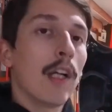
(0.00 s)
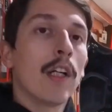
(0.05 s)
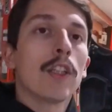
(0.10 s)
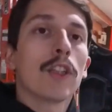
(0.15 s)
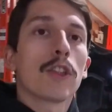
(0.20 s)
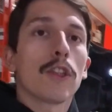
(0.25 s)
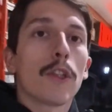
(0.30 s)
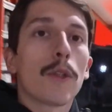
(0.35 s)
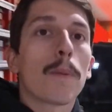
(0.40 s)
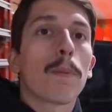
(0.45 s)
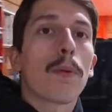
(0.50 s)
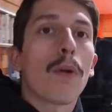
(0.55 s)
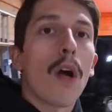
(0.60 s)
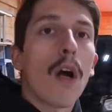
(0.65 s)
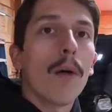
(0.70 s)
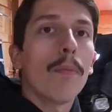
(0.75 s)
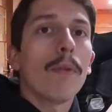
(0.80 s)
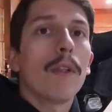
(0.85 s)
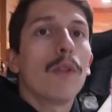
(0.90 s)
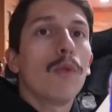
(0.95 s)
So you're
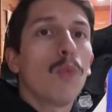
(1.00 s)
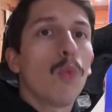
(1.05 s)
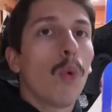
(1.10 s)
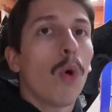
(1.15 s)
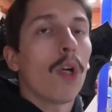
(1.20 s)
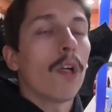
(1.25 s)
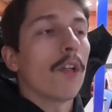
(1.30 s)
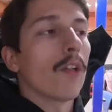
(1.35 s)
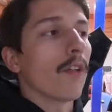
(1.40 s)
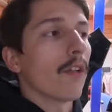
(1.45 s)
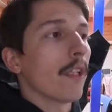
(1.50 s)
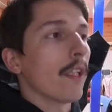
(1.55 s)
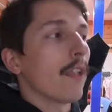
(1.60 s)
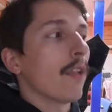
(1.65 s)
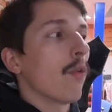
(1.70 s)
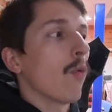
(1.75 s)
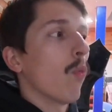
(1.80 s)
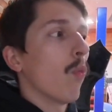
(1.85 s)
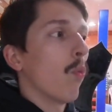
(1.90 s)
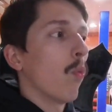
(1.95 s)
probably
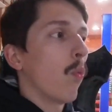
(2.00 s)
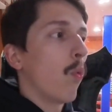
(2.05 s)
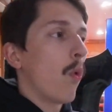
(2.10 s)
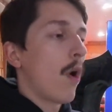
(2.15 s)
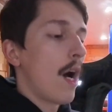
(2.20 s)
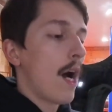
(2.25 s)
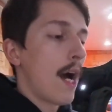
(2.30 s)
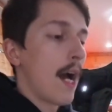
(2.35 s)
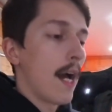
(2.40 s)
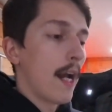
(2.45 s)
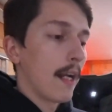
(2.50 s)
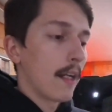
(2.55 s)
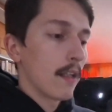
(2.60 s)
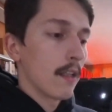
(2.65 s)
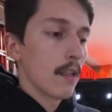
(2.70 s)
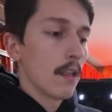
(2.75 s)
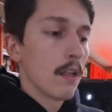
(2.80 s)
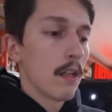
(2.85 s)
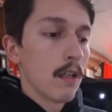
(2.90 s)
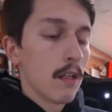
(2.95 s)
wondering
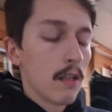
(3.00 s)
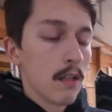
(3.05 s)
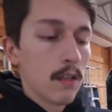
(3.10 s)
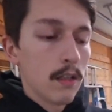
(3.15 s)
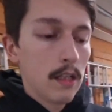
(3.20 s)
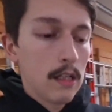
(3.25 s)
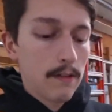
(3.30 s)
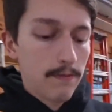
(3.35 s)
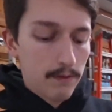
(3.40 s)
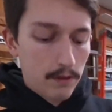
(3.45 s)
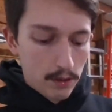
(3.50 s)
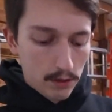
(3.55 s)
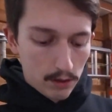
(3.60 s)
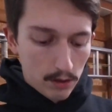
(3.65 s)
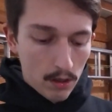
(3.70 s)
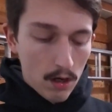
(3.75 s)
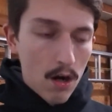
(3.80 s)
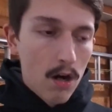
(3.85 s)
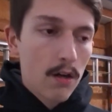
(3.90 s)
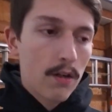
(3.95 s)
why, if this
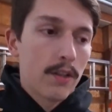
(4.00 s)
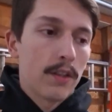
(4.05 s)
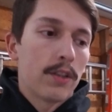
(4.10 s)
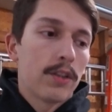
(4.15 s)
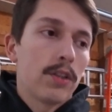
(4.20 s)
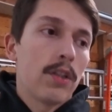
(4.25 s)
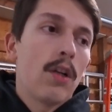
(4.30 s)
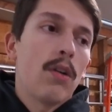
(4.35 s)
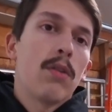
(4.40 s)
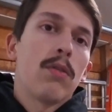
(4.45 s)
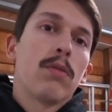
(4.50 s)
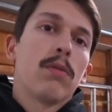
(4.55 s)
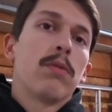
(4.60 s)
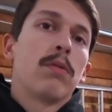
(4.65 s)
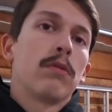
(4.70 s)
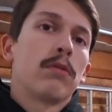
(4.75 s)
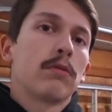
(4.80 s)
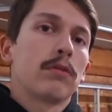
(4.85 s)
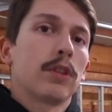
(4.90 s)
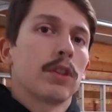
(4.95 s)
car is
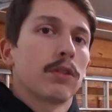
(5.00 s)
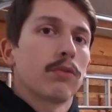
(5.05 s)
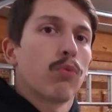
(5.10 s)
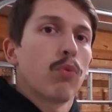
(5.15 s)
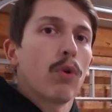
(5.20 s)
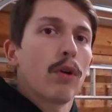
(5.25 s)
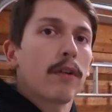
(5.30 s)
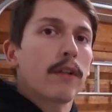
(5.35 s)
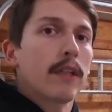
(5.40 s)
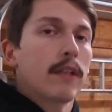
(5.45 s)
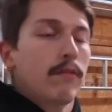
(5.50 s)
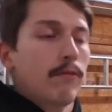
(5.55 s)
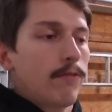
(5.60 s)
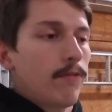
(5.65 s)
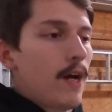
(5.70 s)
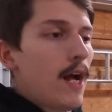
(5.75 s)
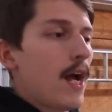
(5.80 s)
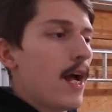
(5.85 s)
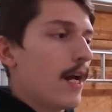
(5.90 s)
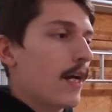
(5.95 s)
so just working
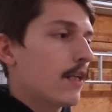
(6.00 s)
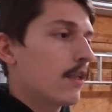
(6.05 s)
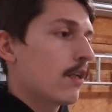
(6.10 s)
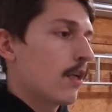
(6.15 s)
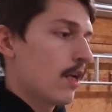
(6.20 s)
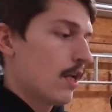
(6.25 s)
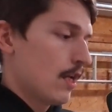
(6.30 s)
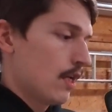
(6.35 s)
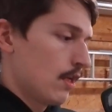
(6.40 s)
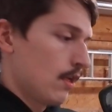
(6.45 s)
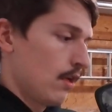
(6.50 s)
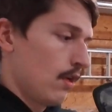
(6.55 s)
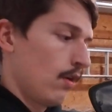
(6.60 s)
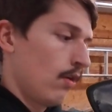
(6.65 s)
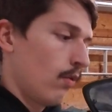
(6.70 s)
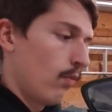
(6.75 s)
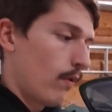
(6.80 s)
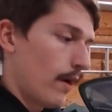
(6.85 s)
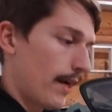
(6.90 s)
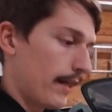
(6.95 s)
fine,
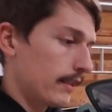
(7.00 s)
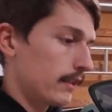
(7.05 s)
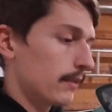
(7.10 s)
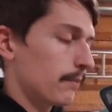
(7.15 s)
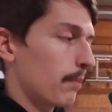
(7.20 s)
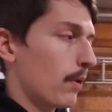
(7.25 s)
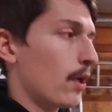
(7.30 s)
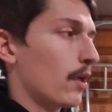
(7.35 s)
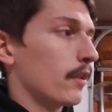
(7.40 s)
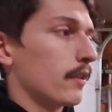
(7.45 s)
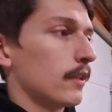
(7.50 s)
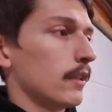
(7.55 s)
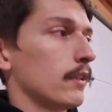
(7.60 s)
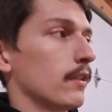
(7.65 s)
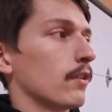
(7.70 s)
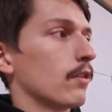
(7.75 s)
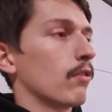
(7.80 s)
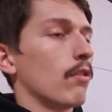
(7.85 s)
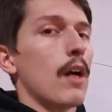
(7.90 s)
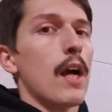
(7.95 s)
why is it parked in
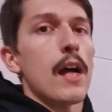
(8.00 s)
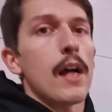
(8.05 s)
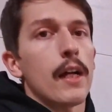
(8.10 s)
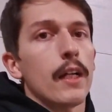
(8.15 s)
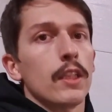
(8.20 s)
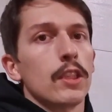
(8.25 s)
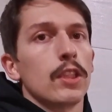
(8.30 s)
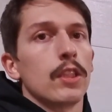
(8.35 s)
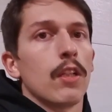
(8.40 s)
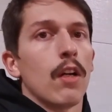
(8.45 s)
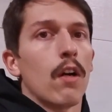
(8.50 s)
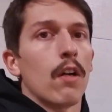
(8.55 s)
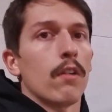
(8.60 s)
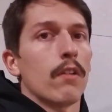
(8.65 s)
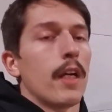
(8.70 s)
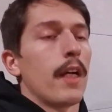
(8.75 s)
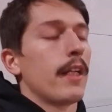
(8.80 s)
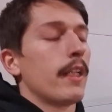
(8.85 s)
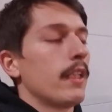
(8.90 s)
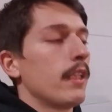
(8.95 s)
the garage
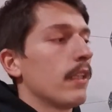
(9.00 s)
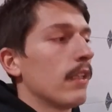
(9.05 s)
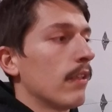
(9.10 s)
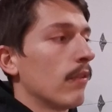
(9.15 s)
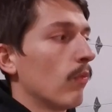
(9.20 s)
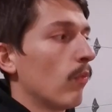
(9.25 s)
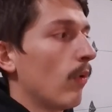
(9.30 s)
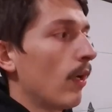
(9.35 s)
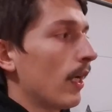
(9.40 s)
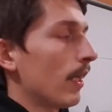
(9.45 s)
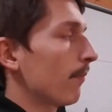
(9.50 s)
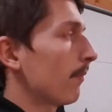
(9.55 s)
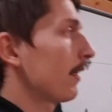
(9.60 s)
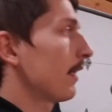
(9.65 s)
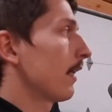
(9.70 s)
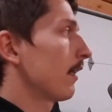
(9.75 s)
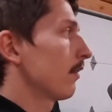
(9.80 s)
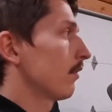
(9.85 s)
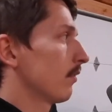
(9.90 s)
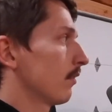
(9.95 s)
already, and why am I
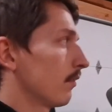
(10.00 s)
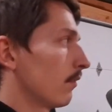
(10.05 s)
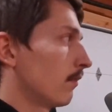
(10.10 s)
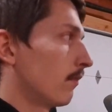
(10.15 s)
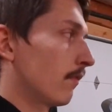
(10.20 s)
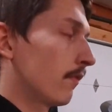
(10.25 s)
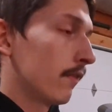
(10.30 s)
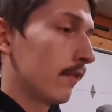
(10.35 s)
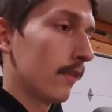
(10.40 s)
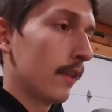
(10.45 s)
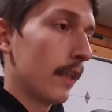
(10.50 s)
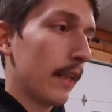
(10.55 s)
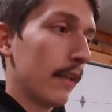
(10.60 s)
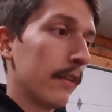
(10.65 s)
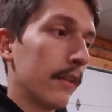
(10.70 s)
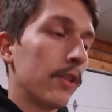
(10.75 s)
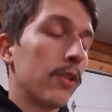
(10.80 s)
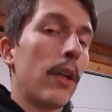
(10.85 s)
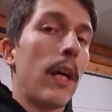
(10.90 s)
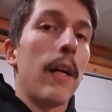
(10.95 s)
not no
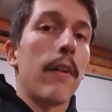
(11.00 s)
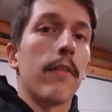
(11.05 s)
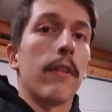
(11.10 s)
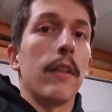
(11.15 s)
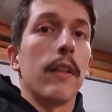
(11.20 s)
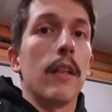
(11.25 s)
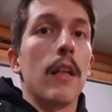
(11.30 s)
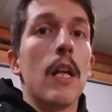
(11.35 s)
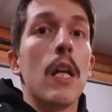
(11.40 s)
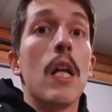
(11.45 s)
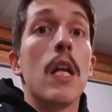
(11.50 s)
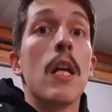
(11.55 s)
daily driving?